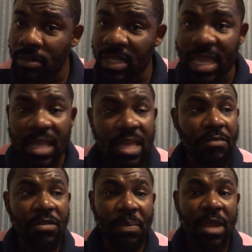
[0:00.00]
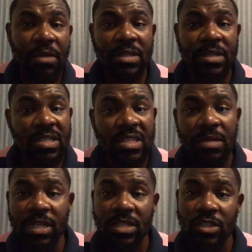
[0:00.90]
taking care of your parents and
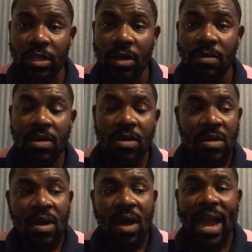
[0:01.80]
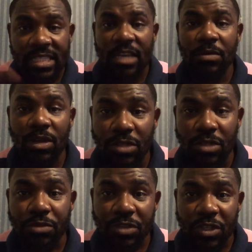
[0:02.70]
siblings, I say with all
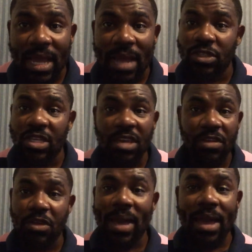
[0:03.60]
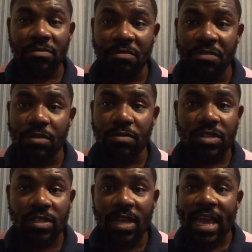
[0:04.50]
due respect, I'm just giving you my own
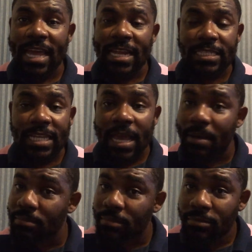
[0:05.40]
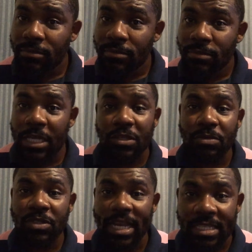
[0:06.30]
views. And it's
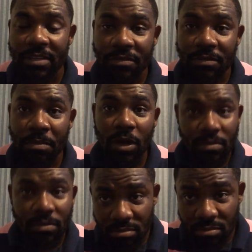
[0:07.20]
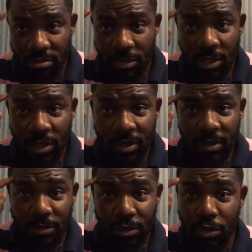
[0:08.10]
subjective, but
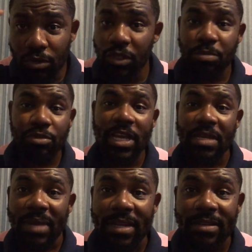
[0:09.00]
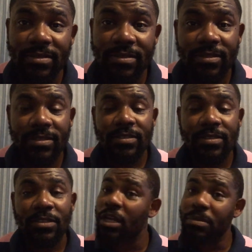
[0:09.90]
use your brain, man.
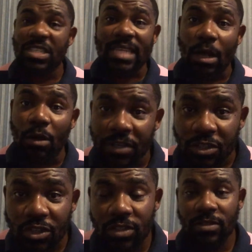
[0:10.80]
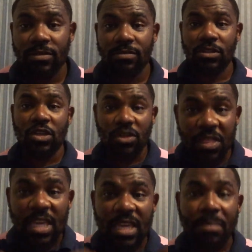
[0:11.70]
You got to be selfish. You got to
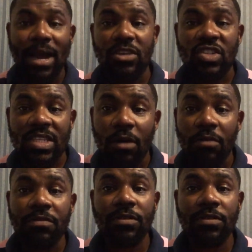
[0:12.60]
think about yourself.